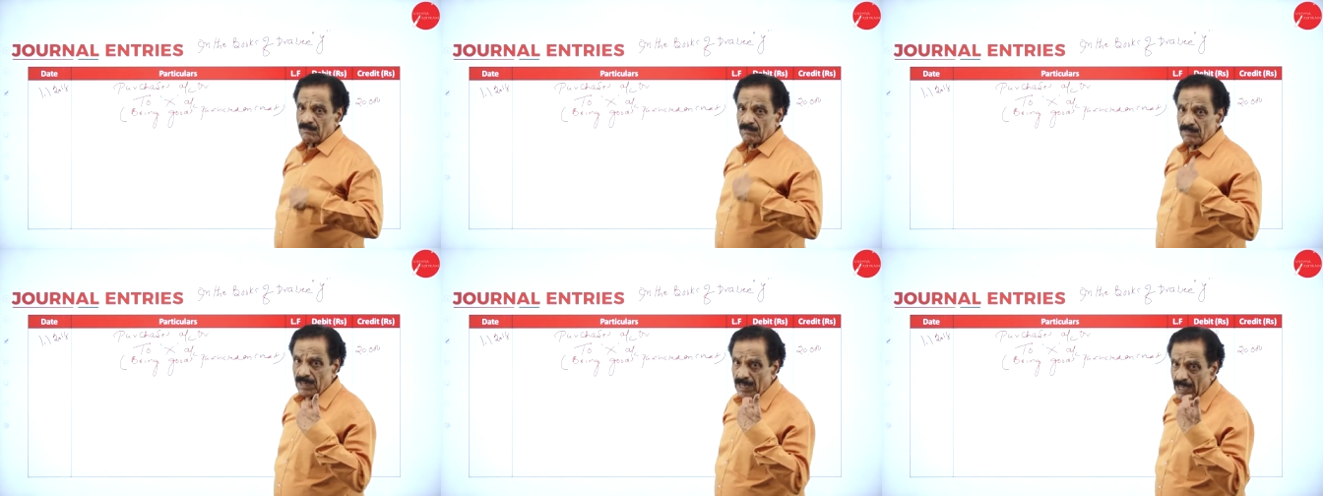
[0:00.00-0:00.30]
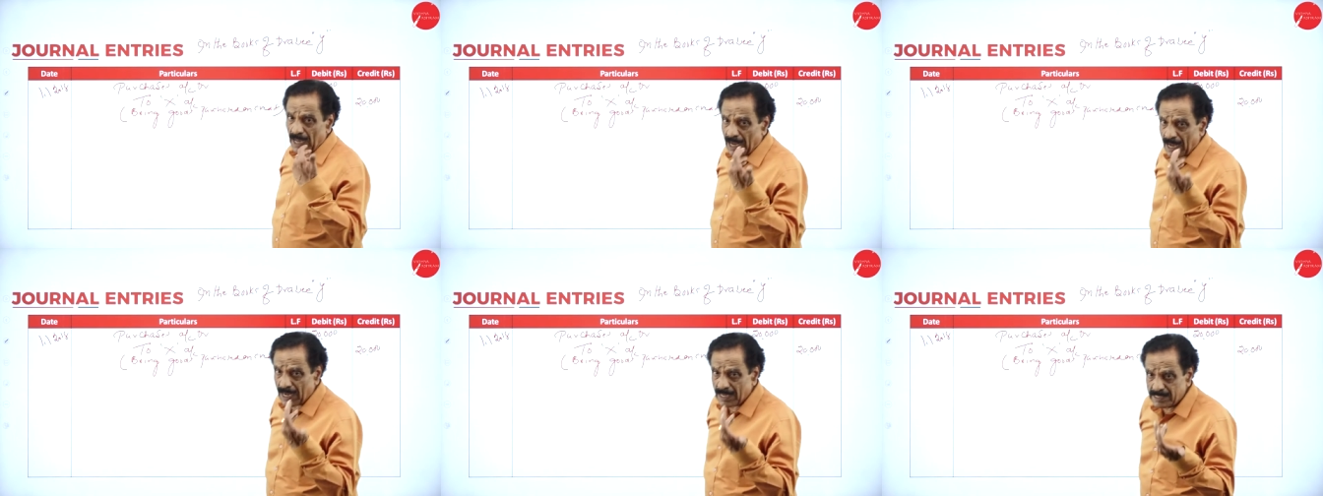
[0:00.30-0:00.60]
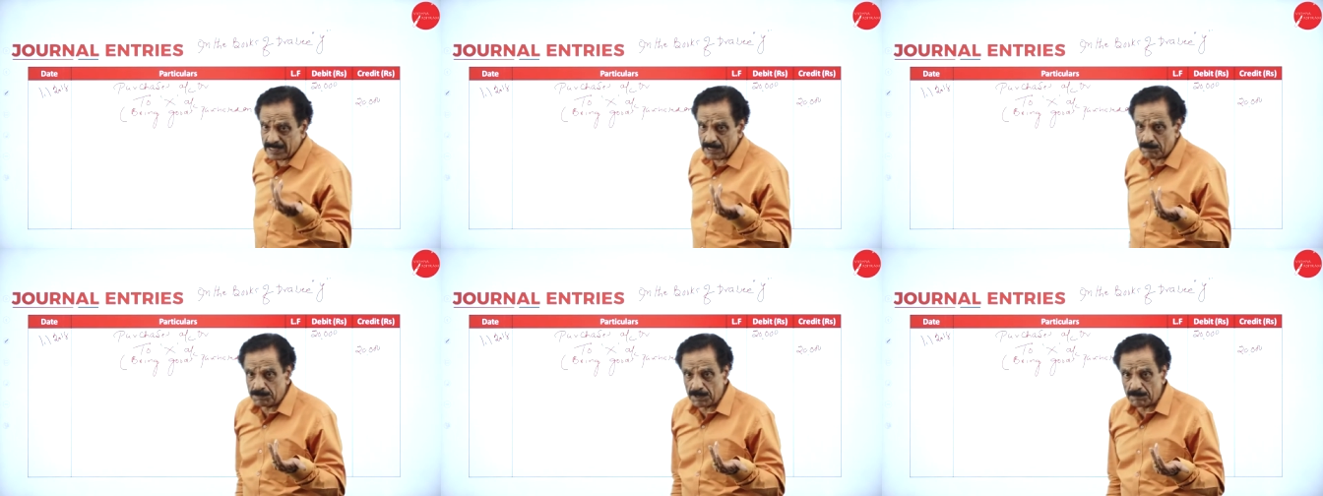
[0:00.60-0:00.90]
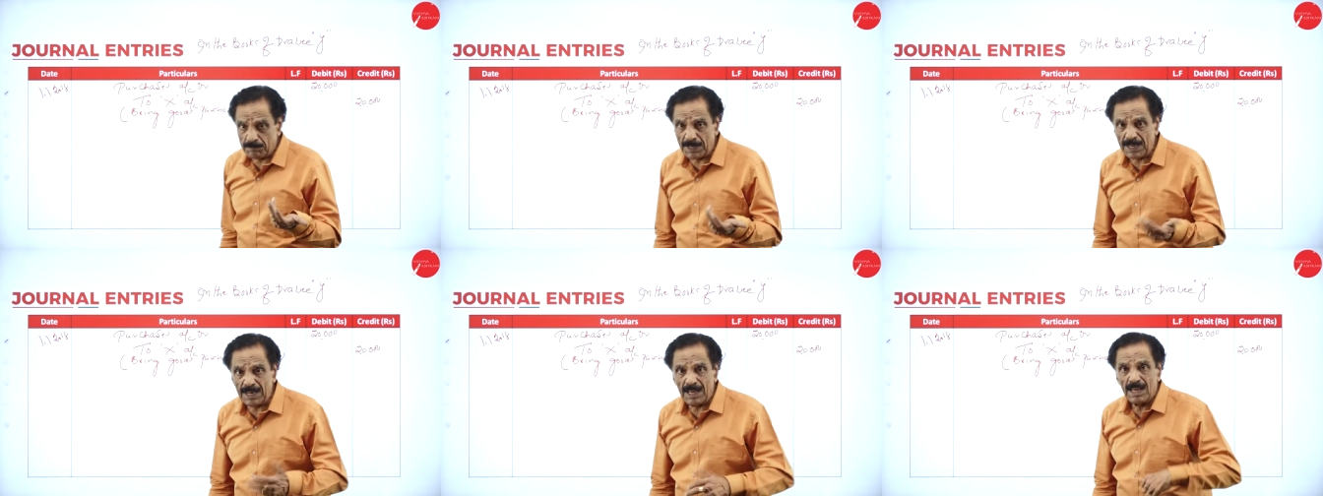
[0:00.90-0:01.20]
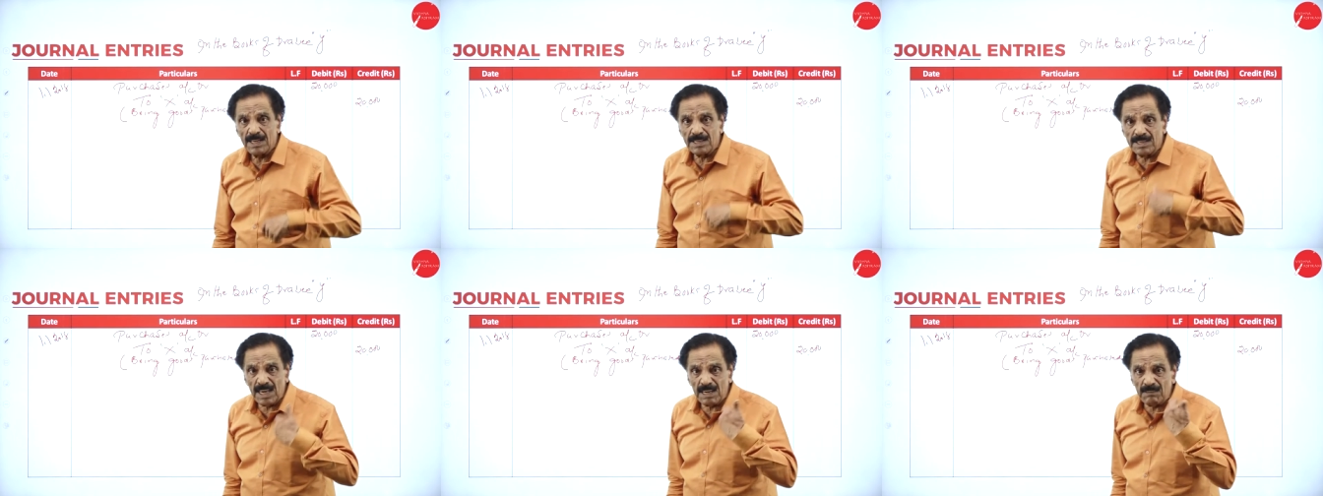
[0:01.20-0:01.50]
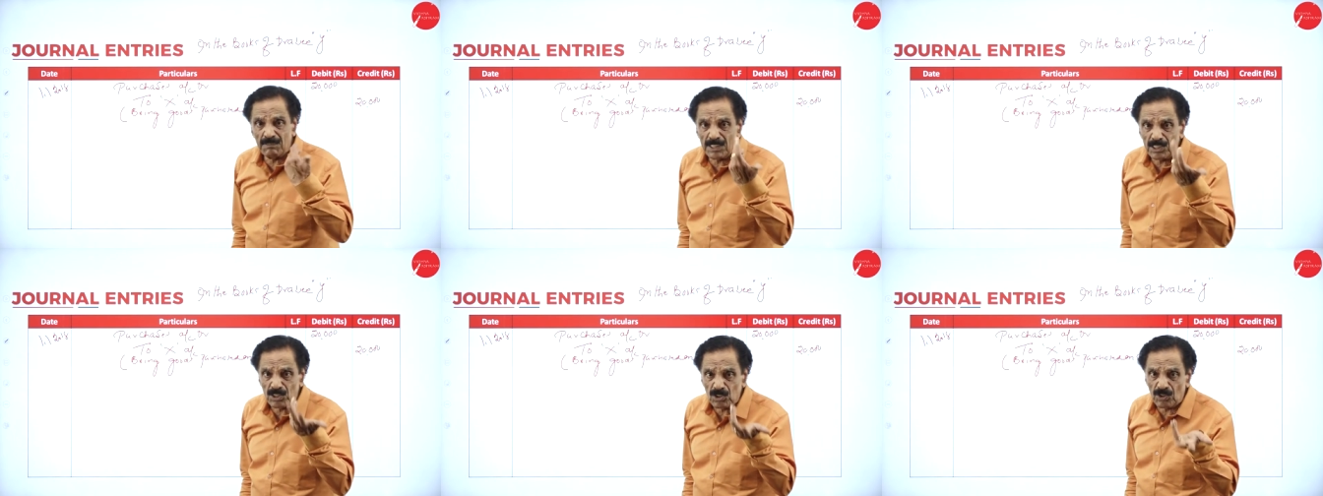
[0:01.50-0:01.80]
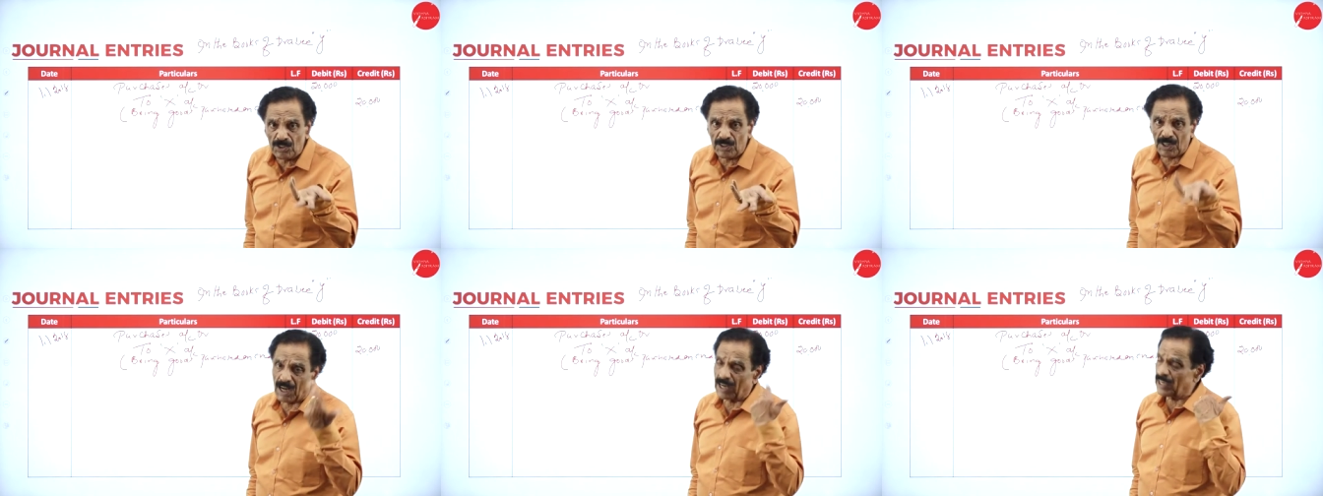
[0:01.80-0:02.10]
when he accept the bill, given to
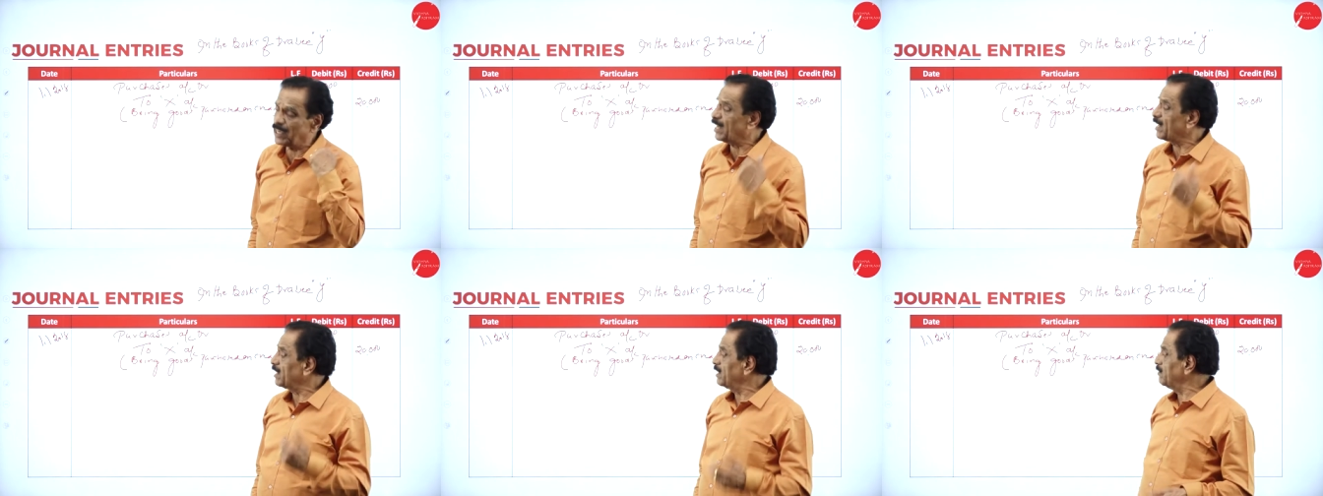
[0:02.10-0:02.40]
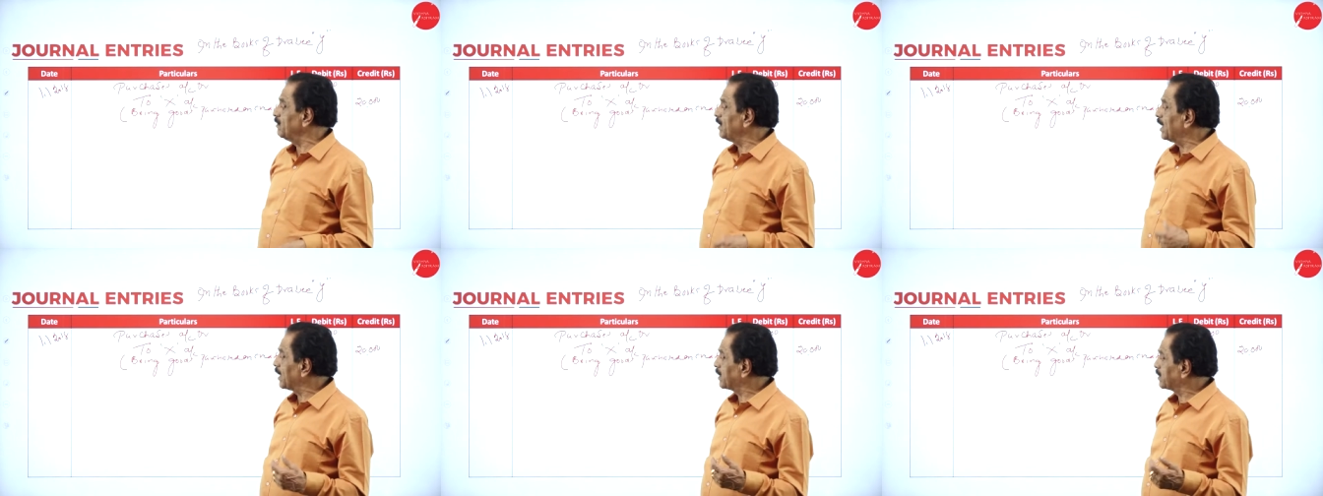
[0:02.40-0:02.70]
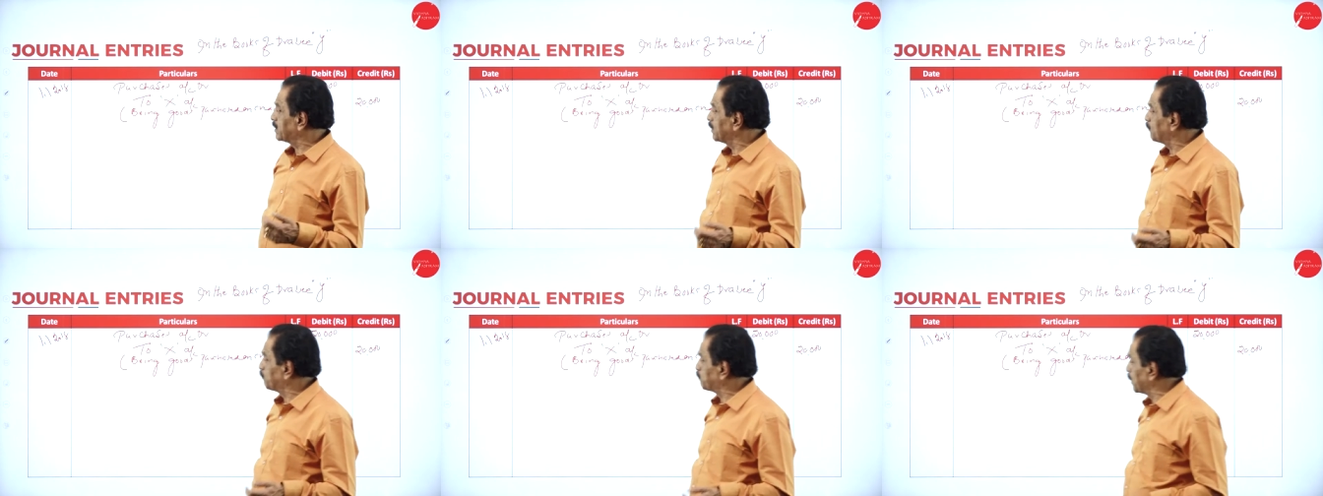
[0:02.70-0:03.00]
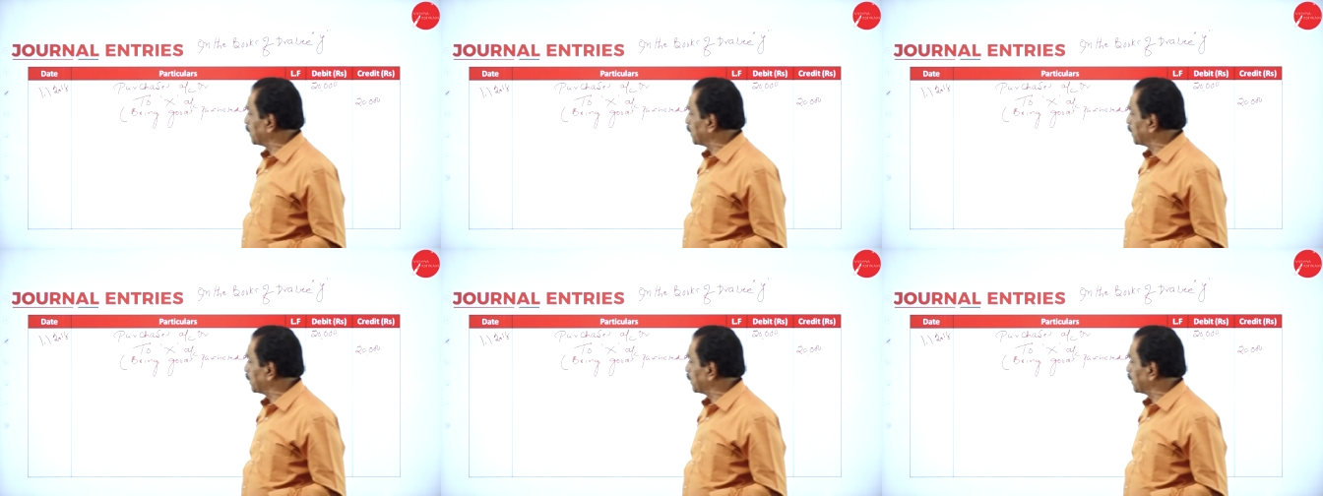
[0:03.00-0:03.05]
drawer. He will accept